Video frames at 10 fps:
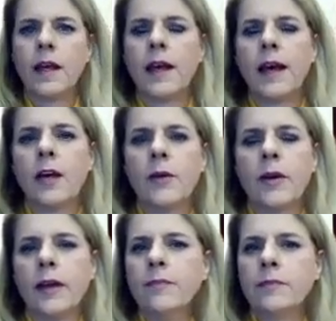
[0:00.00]
Hello
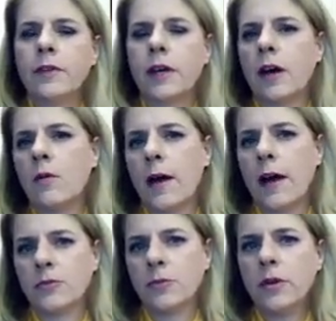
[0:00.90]
again, Nicole
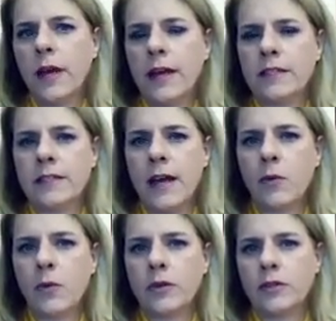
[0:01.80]
Mashburn, and today
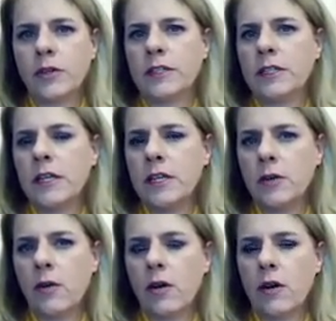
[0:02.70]
we're going to
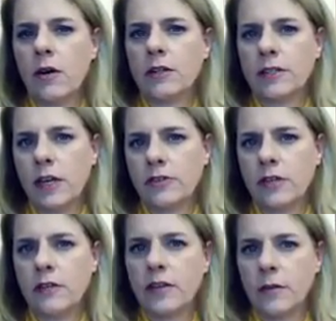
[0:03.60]
continue our
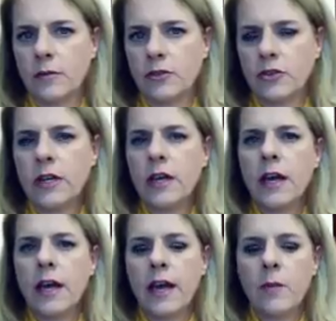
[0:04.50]
discussion of chemistry,
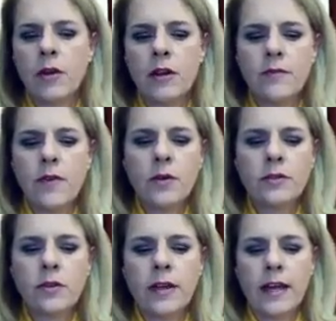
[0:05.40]
and we're going to
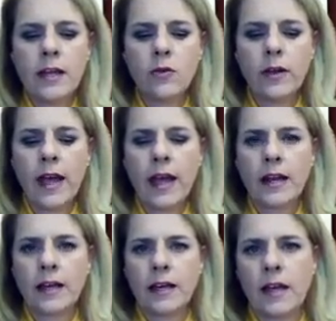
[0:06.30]
focus on
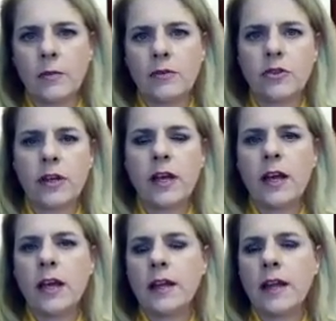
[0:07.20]
inorganic chemistry.
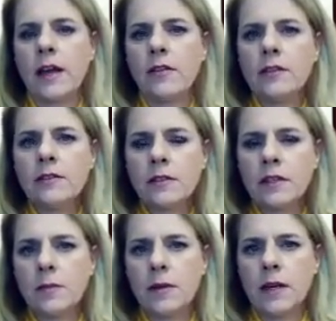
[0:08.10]
Now, this is
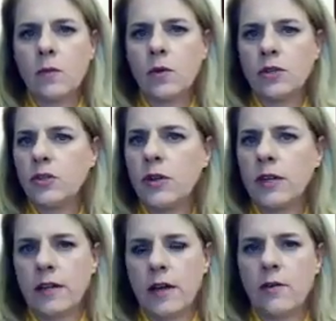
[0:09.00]
going to be what you
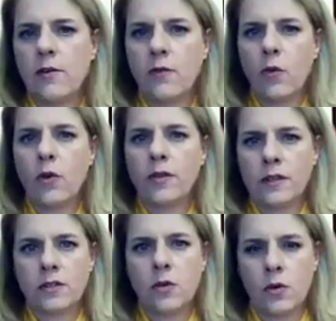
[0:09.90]
need to know for
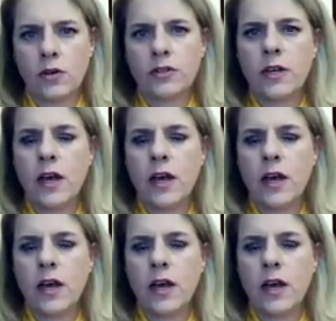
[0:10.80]
this course.